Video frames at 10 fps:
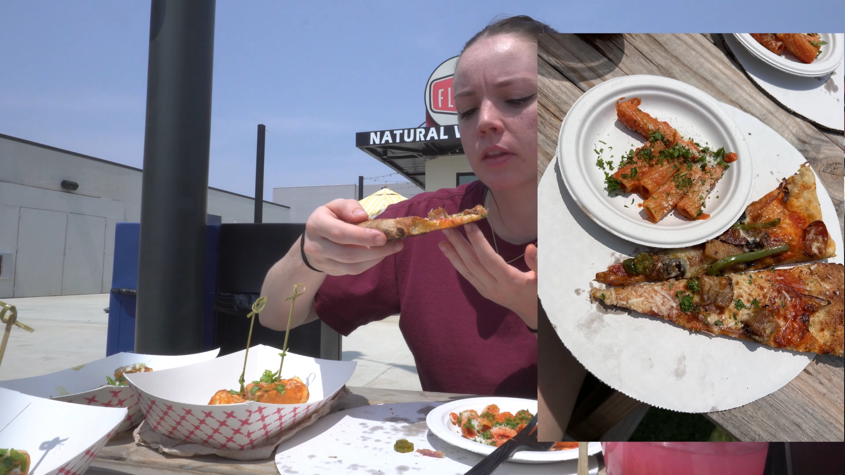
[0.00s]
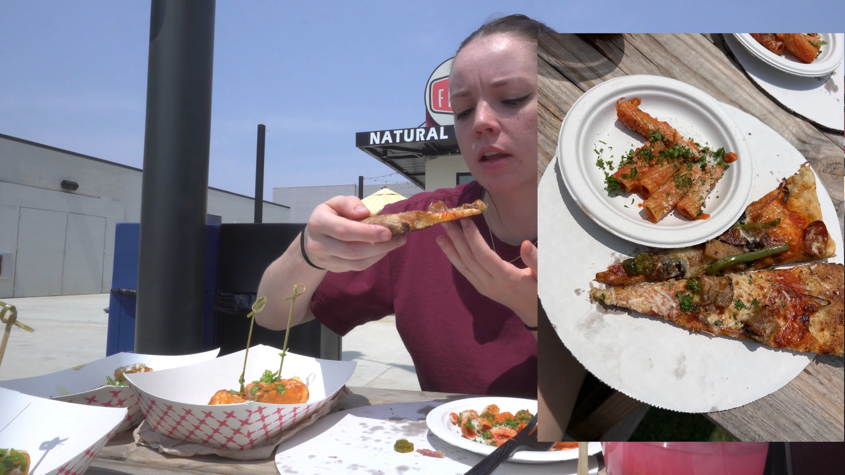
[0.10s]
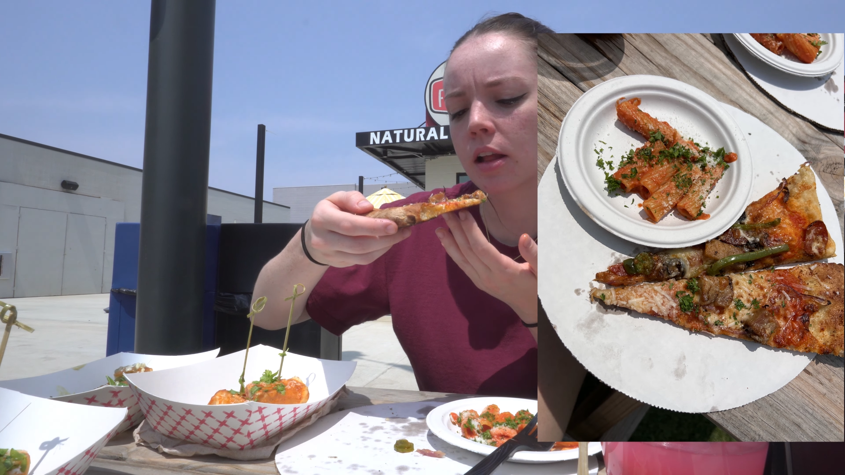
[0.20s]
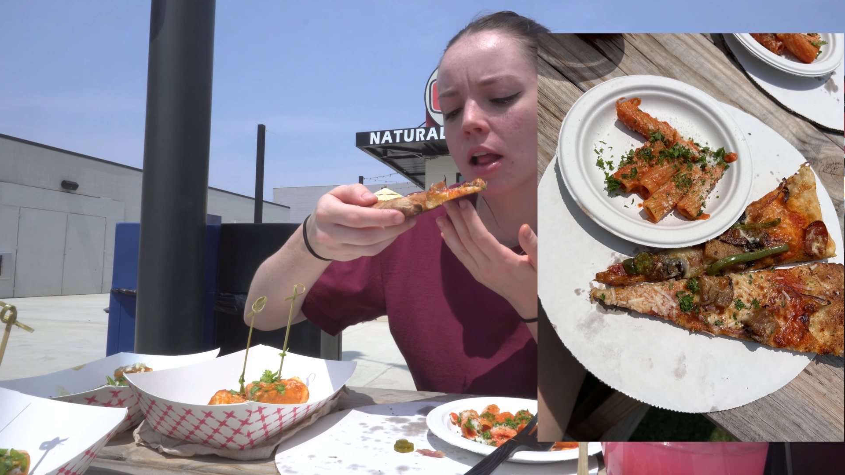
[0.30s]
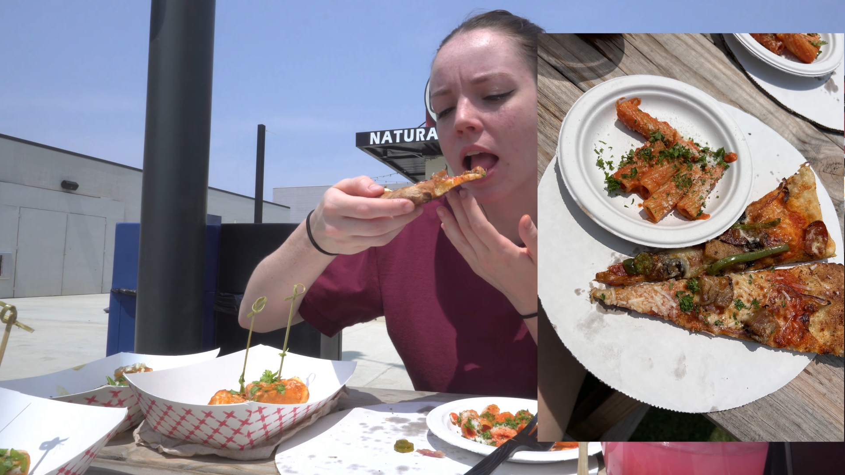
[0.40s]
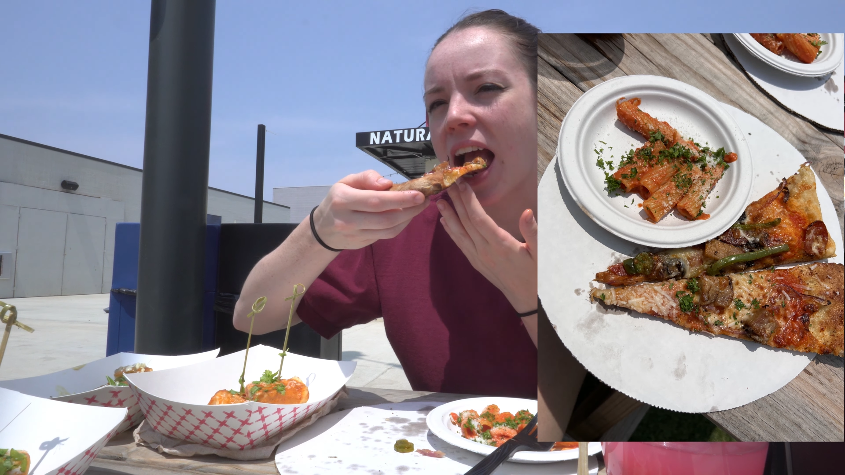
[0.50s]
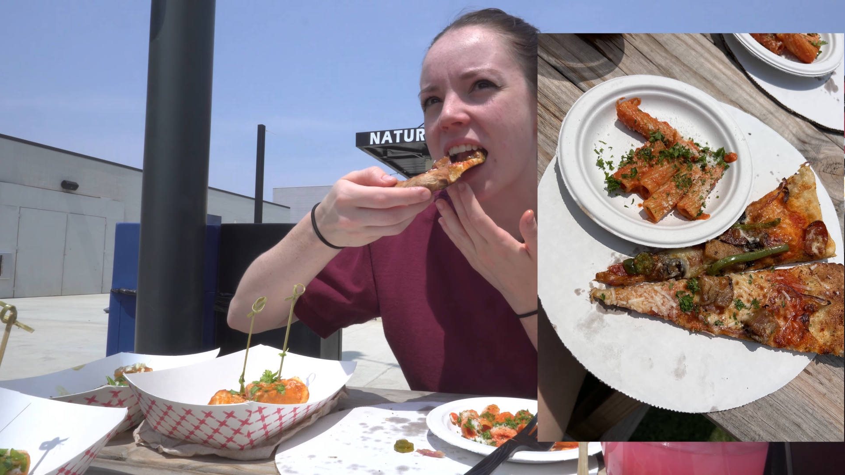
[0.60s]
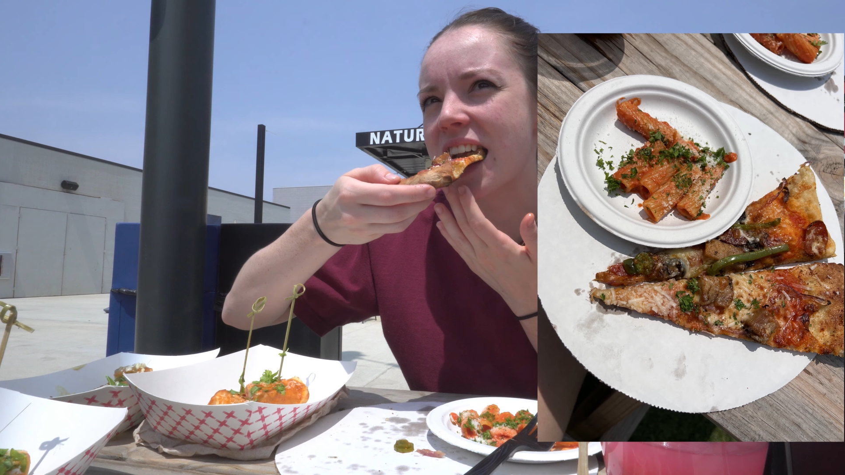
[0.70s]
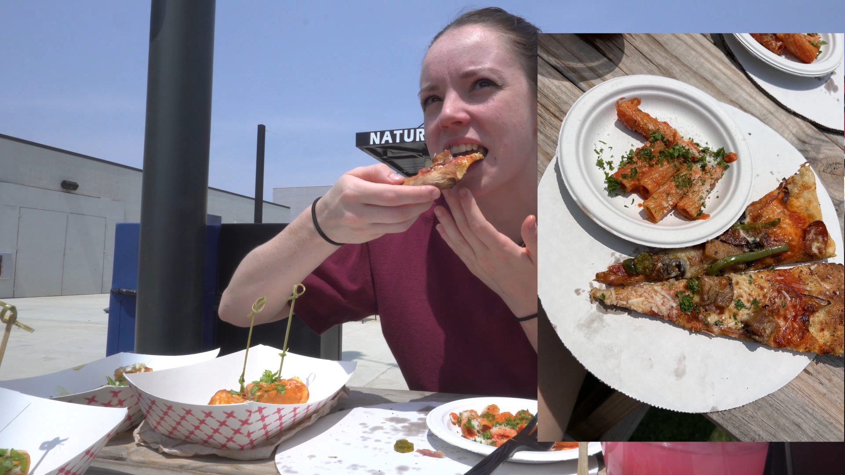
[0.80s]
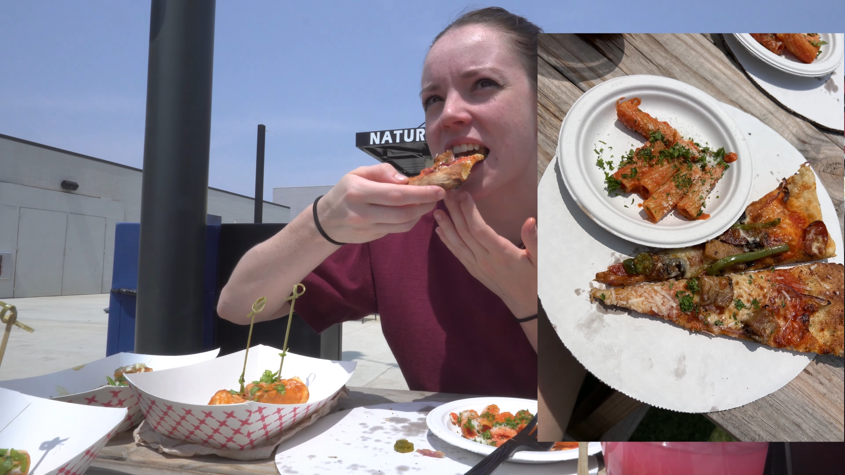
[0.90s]
the
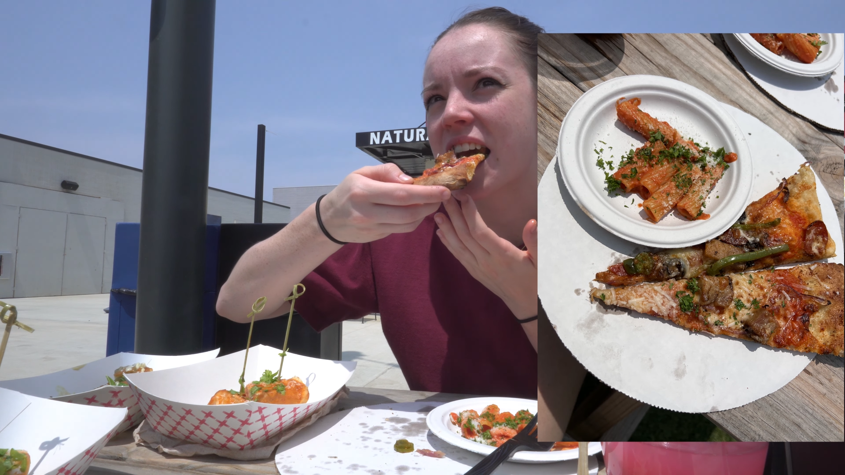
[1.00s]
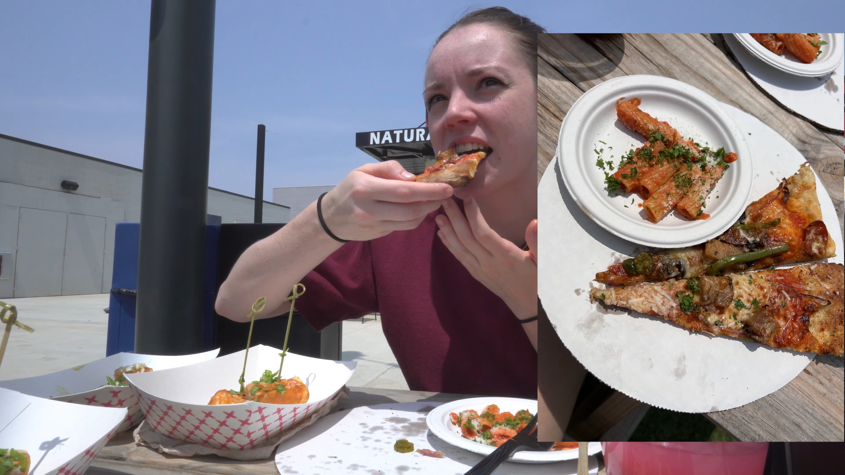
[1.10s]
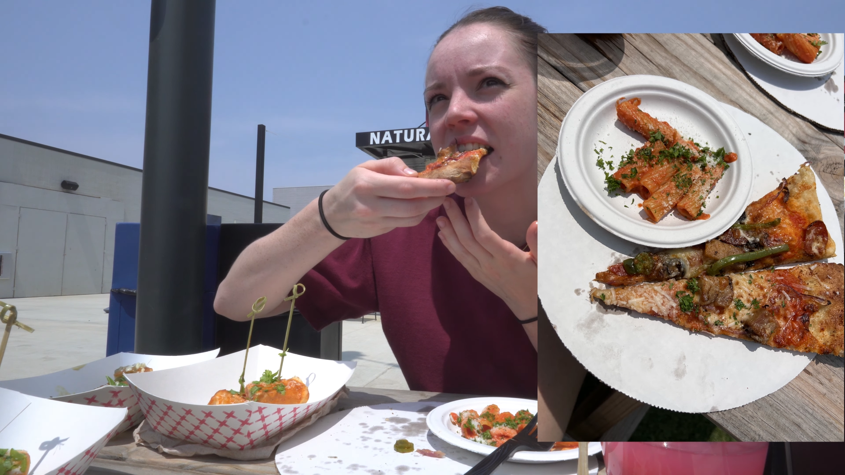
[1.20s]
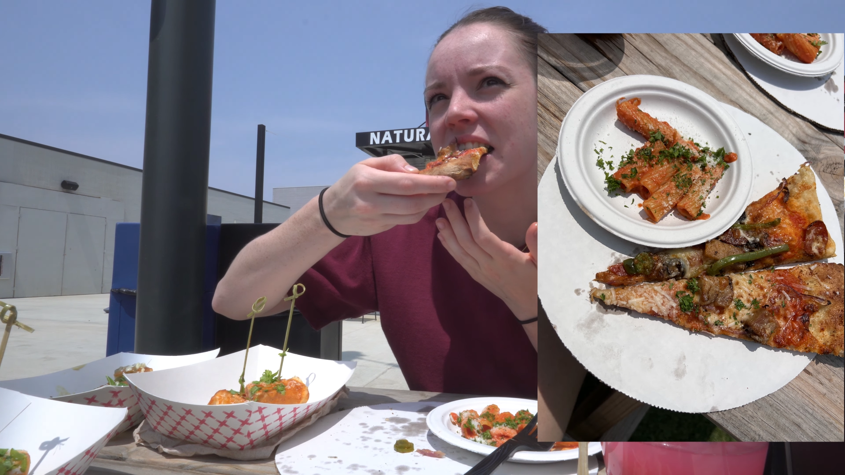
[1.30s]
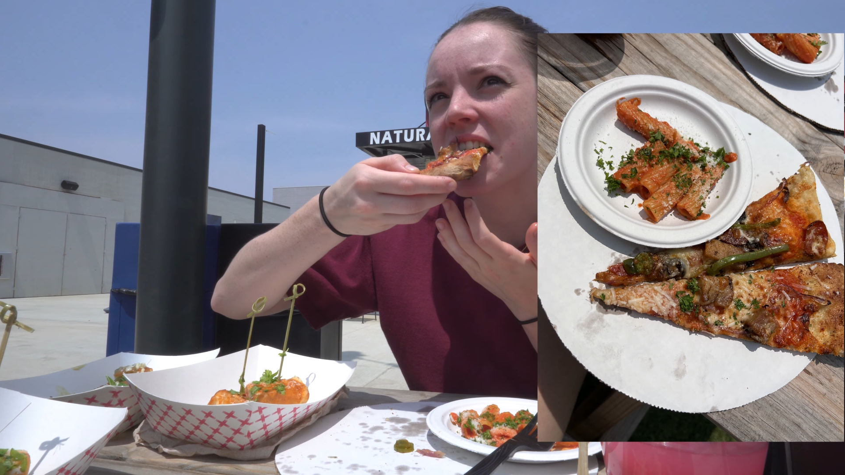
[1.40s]
Flora Supreme